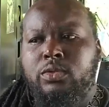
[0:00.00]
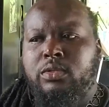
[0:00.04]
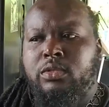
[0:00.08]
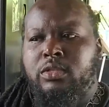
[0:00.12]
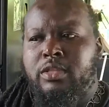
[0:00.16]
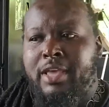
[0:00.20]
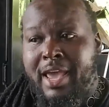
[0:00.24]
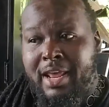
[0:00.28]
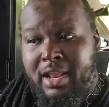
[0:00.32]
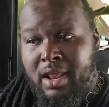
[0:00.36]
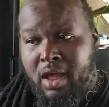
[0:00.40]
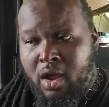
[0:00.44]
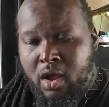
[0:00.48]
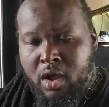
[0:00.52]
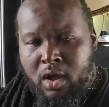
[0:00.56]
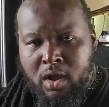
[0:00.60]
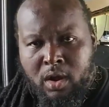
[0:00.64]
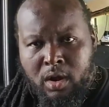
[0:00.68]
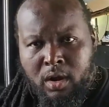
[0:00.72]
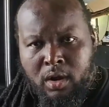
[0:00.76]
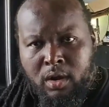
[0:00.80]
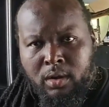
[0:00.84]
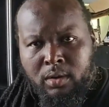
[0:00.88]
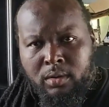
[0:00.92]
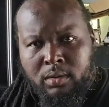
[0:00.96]
that
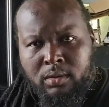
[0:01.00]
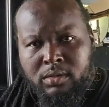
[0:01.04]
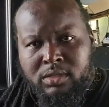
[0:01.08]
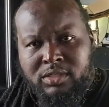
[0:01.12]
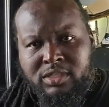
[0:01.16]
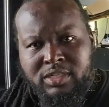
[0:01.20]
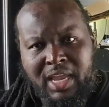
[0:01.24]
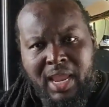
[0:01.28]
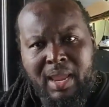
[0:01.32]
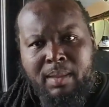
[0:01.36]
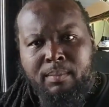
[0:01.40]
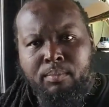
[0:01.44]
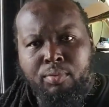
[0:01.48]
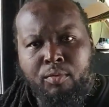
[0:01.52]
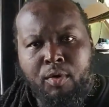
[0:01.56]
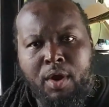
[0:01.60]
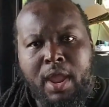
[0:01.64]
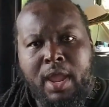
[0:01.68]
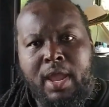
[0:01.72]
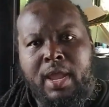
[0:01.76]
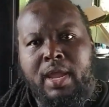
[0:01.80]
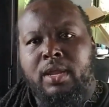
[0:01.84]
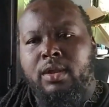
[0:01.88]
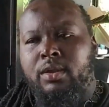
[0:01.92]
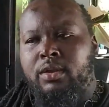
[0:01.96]
are same
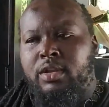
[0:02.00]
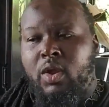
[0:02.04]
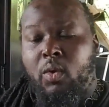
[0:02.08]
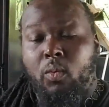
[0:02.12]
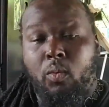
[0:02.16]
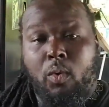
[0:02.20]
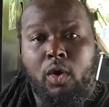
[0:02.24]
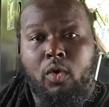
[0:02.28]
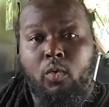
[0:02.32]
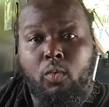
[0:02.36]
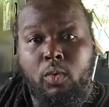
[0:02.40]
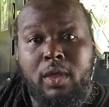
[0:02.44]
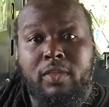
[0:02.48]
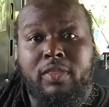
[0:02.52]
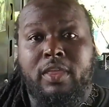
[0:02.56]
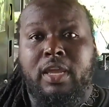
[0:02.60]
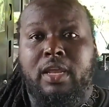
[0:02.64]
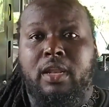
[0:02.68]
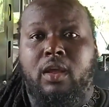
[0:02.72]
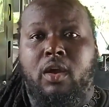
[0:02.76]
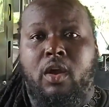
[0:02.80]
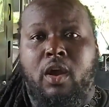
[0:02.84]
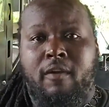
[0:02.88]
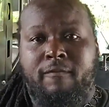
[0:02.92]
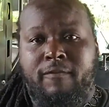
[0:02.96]
brand that work with it
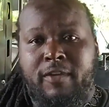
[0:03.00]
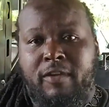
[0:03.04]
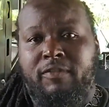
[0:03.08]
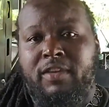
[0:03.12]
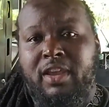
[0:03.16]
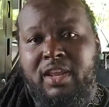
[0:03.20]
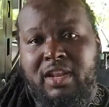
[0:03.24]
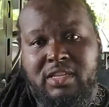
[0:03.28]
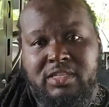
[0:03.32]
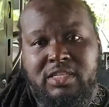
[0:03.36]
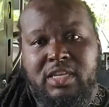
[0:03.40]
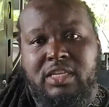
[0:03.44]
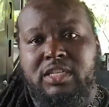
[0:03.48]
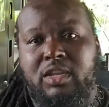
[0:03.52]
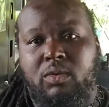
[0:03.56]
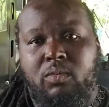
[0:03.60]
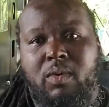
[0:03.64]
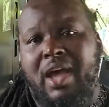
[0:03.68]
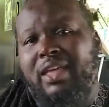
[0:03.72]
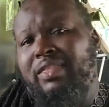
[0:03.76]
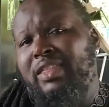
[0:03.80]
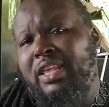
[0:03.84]
are 50 and a 60 watt.